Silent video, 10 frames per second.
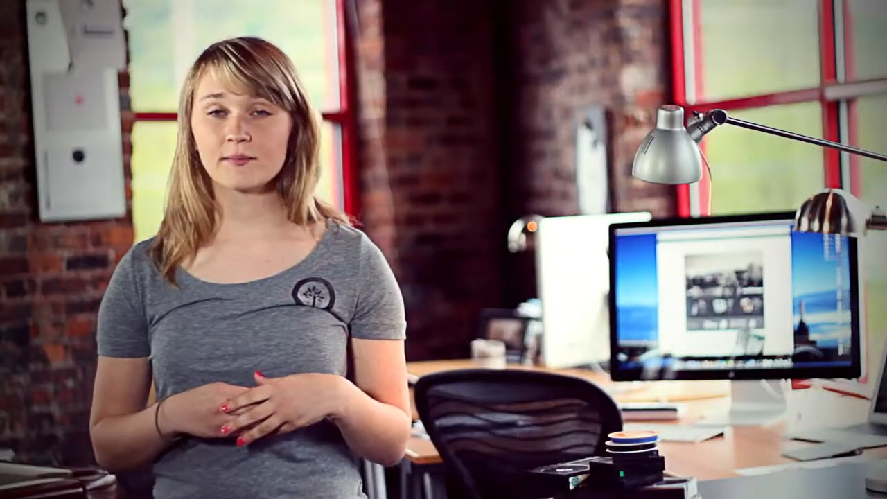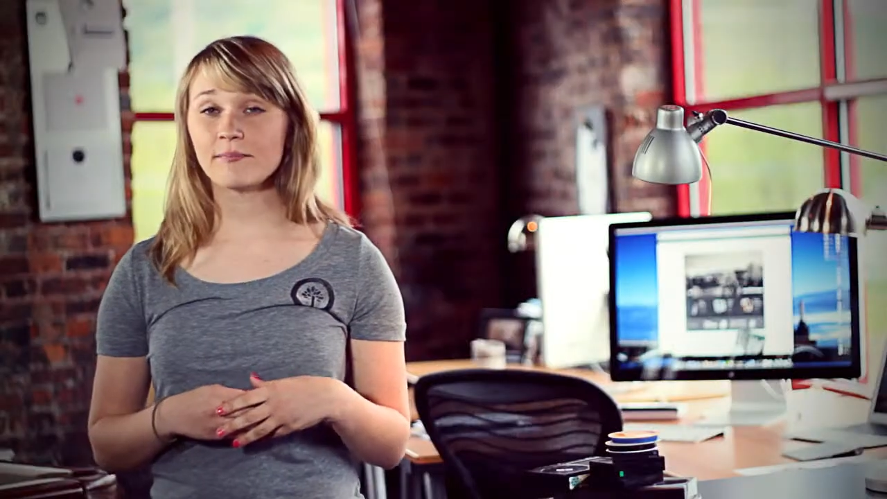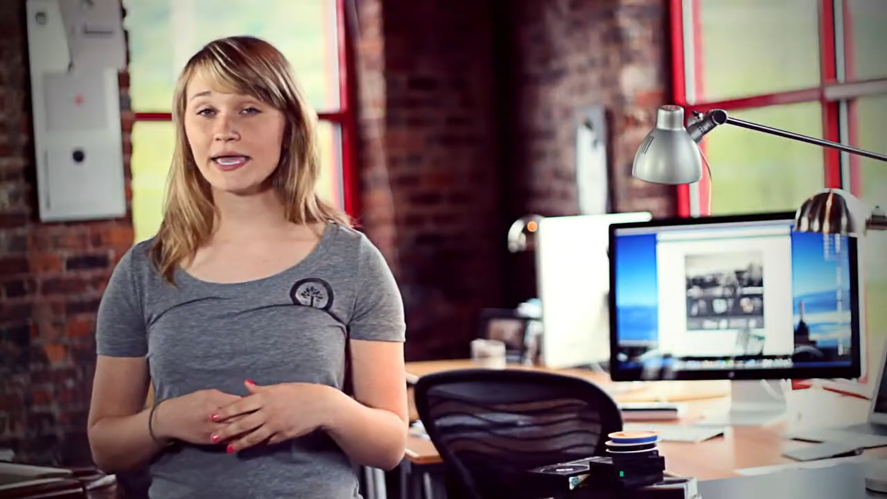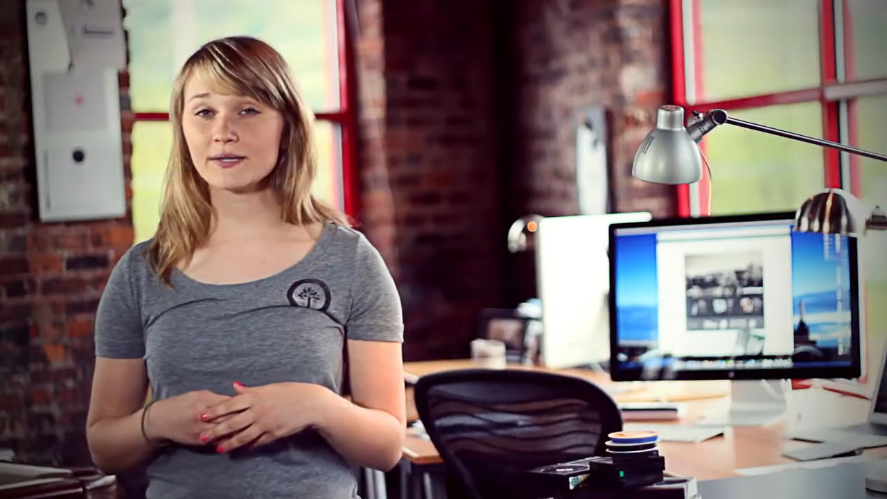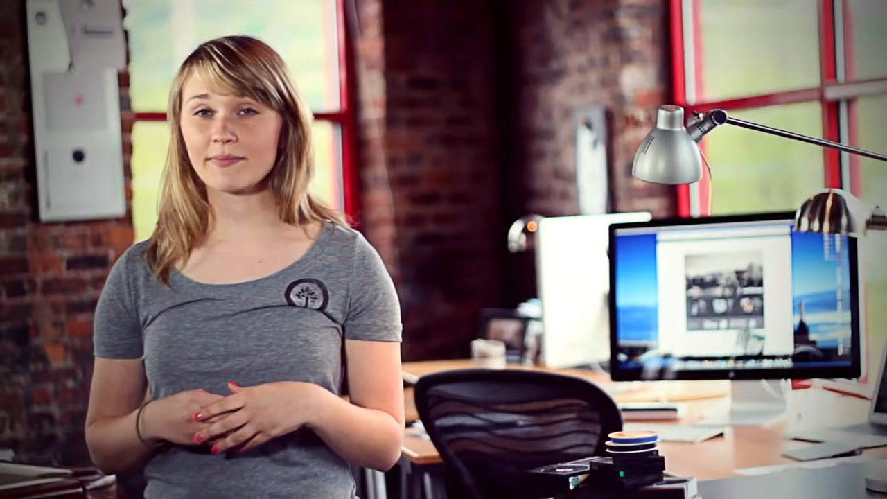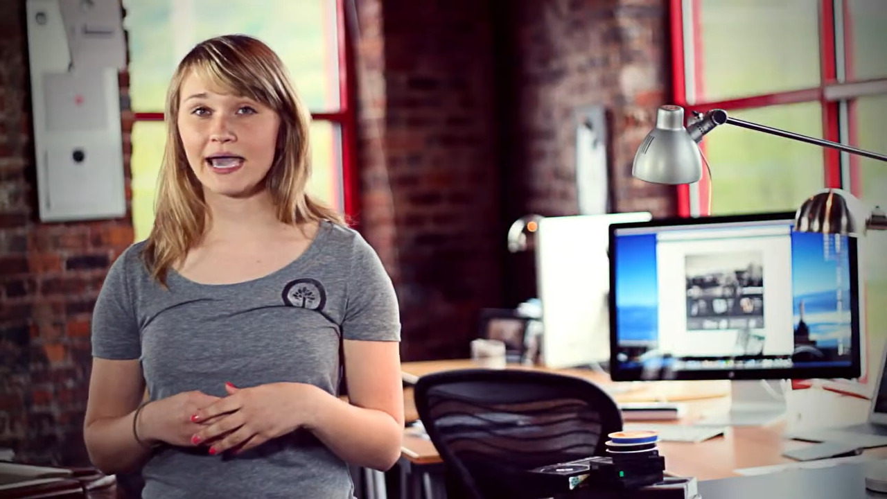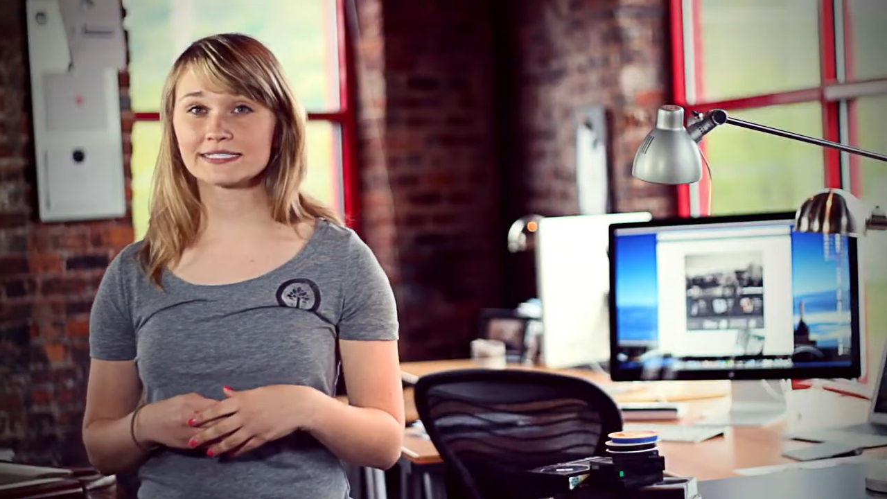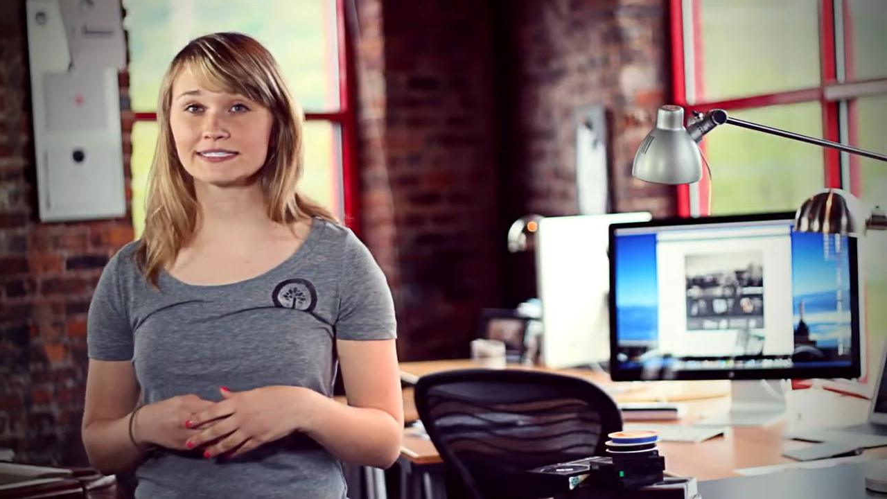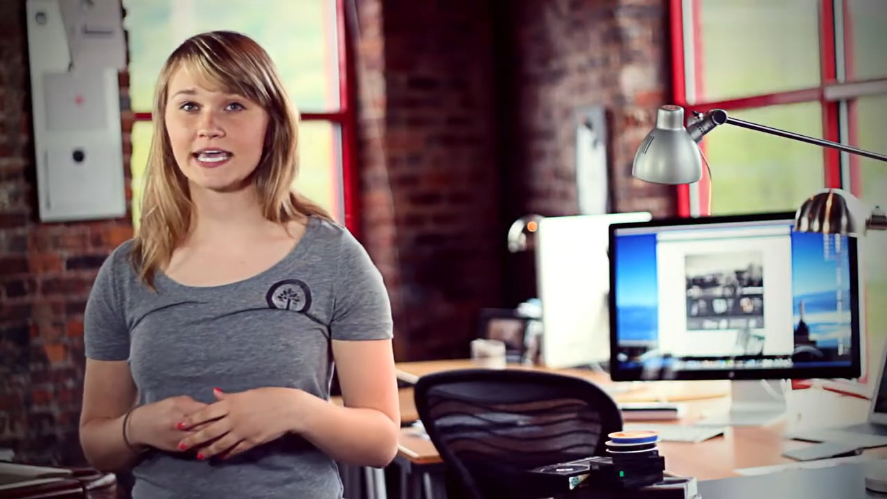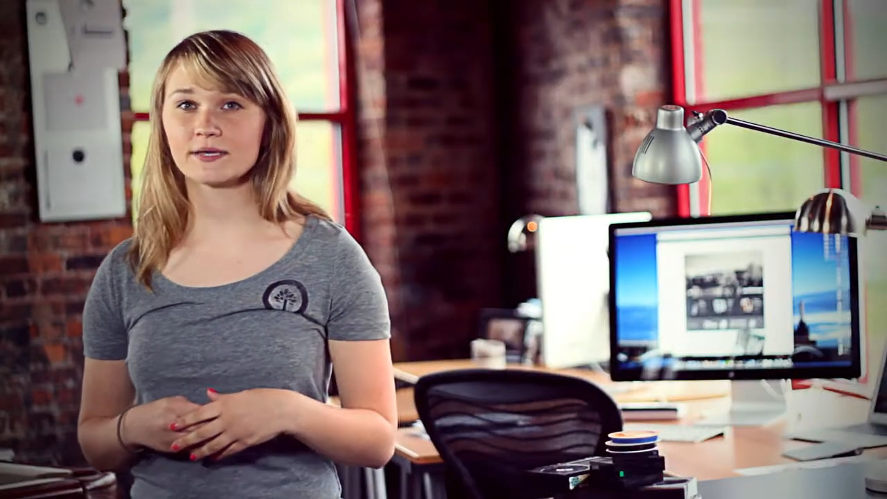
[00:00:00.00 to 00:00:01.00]

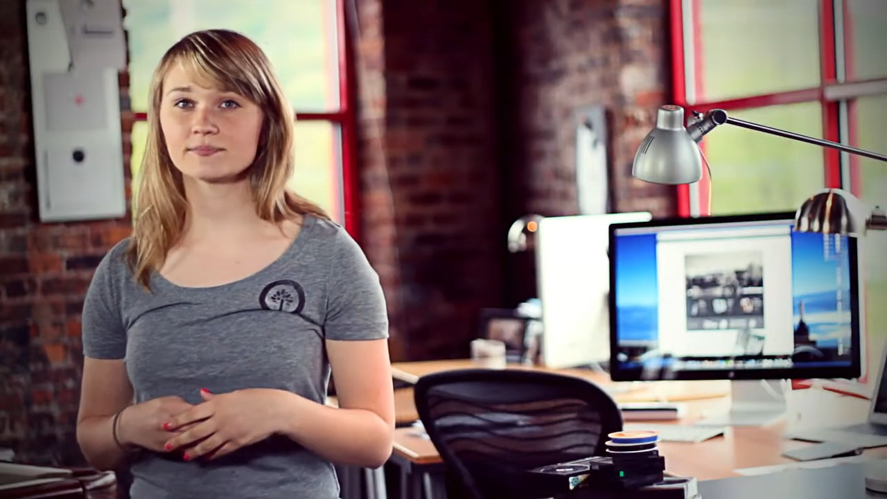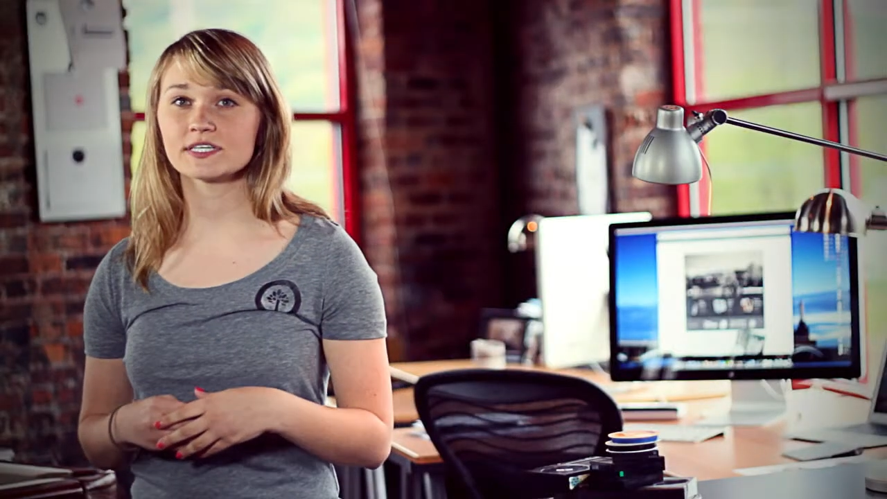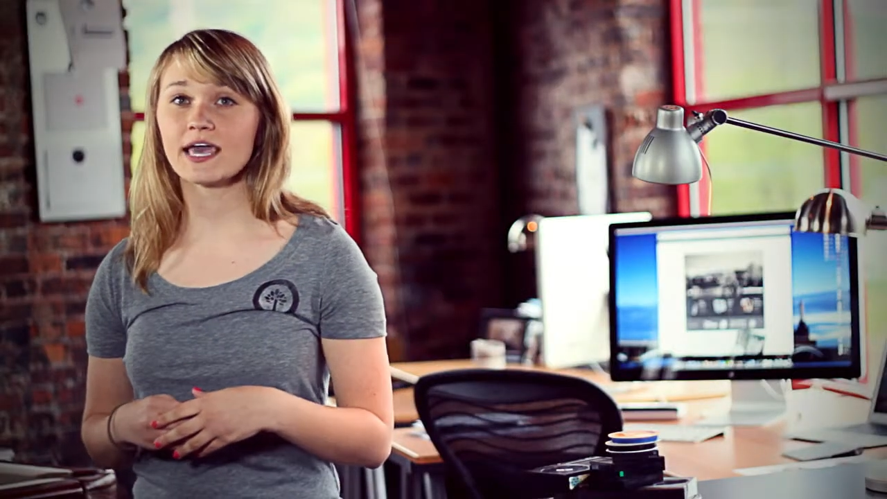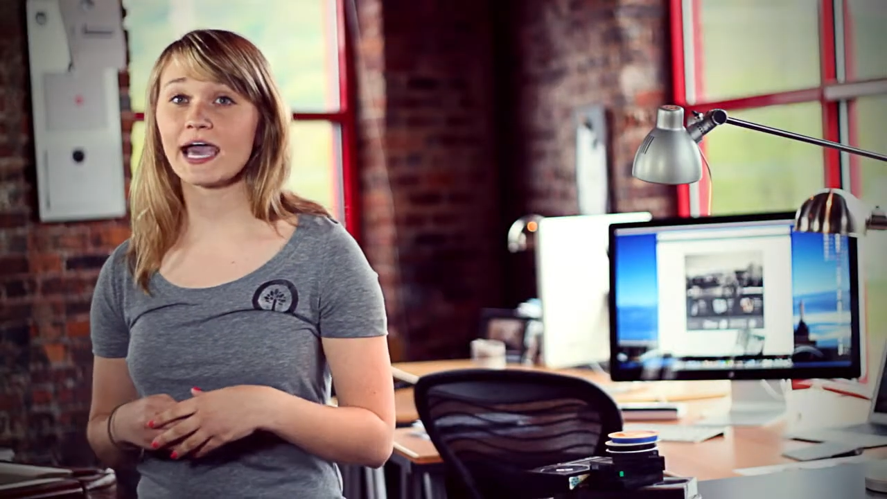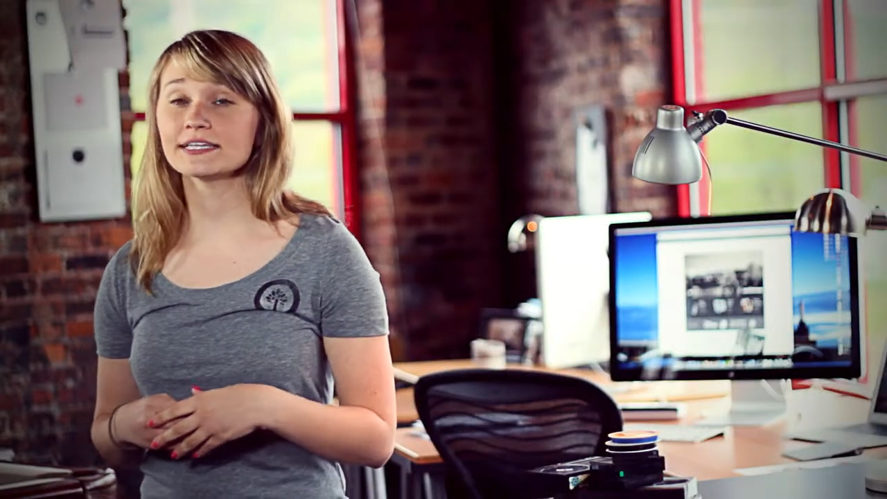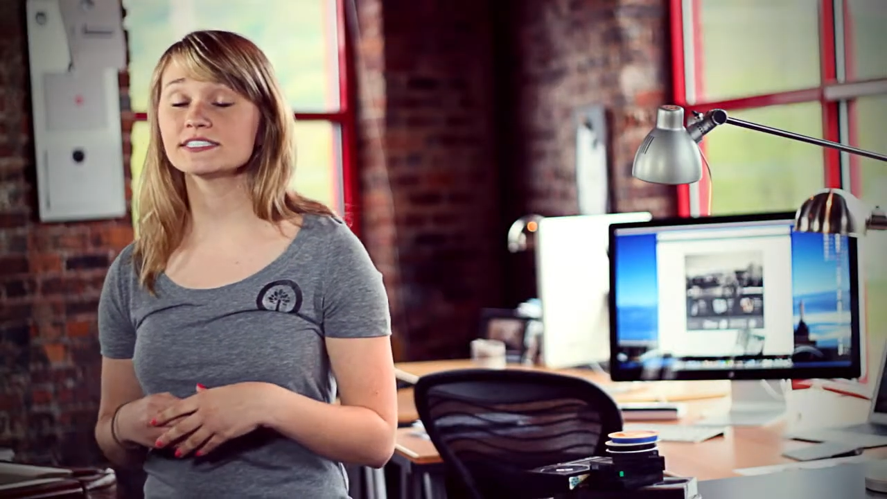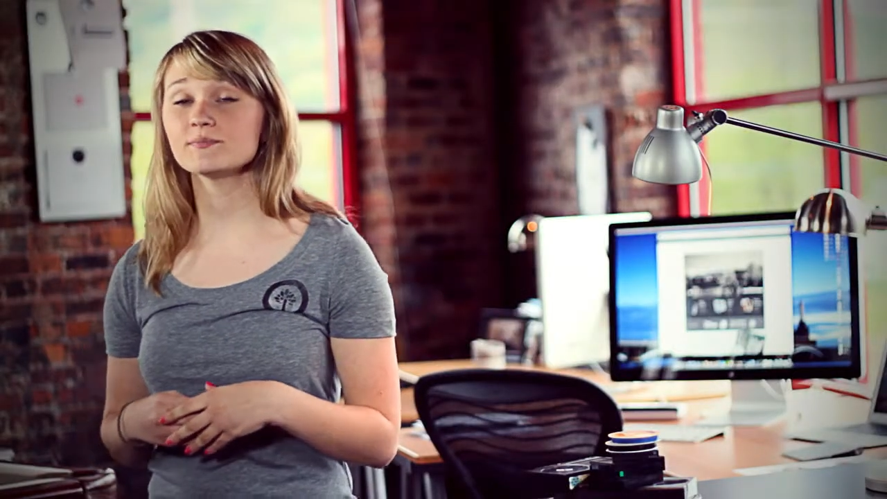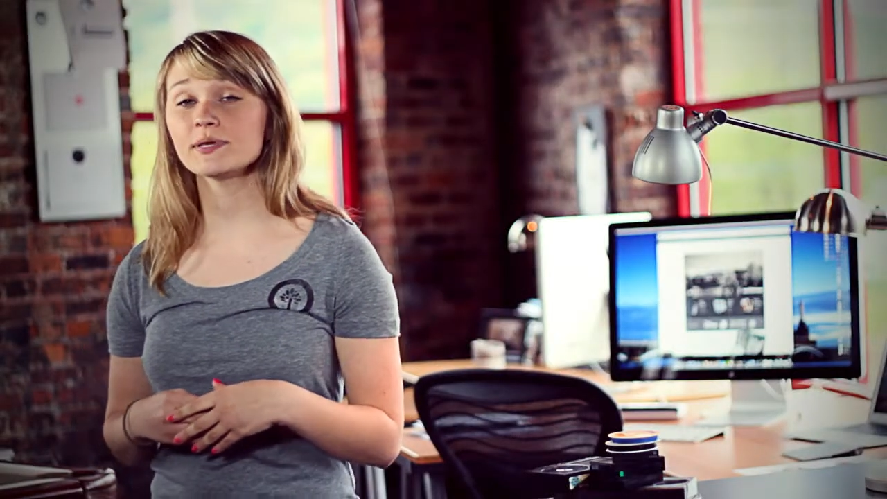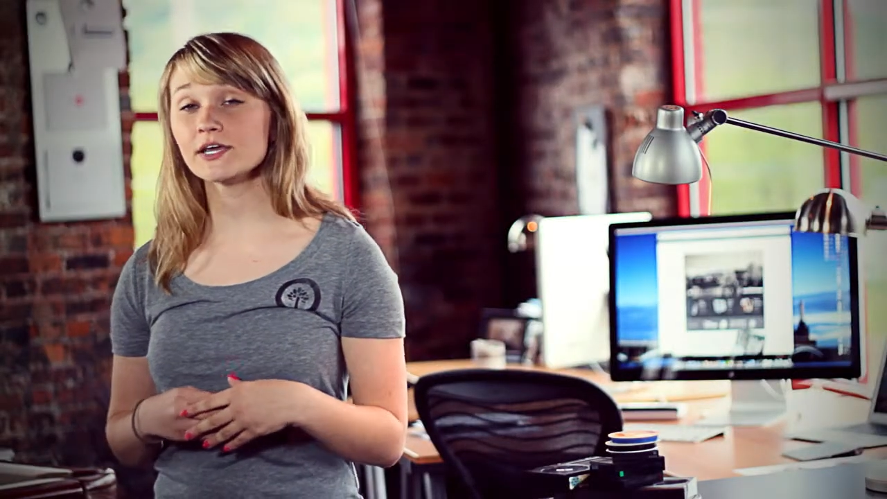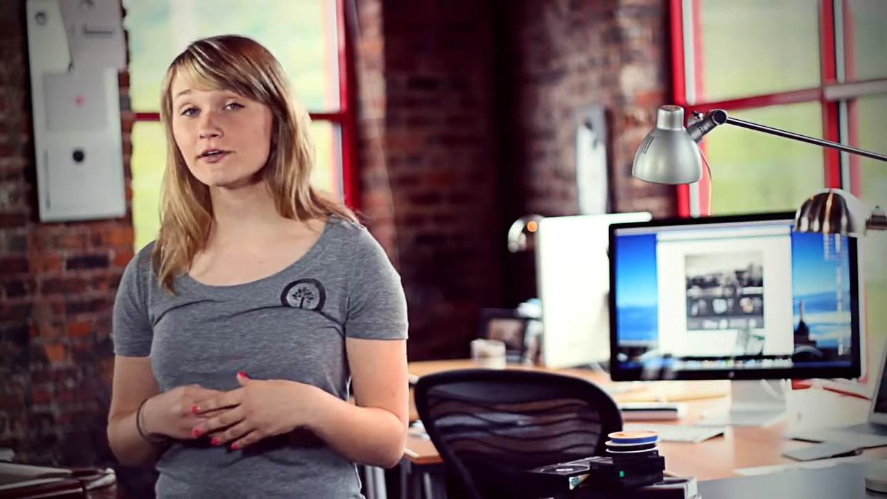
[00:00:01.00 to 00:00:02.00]
Betamax tapes had
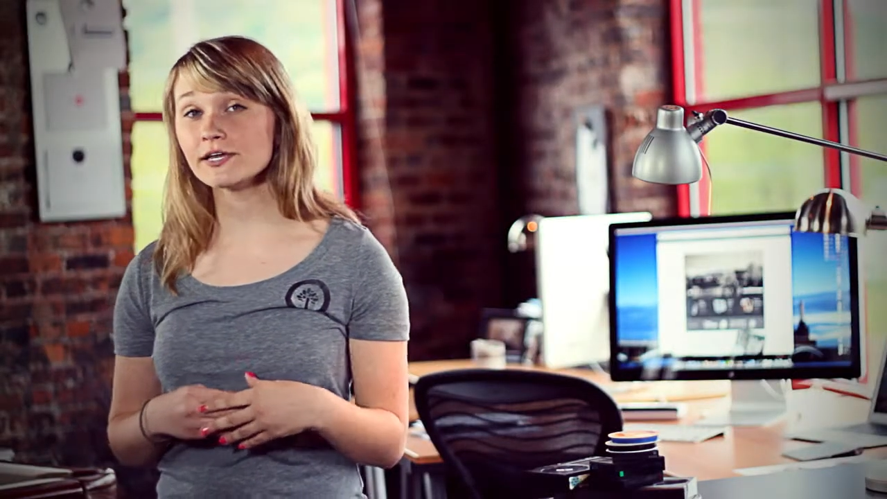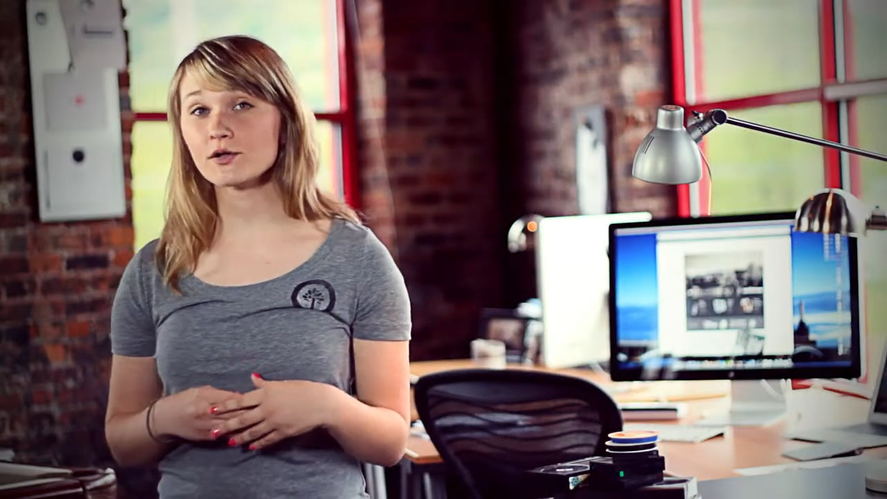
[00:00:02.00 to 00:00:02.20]
superior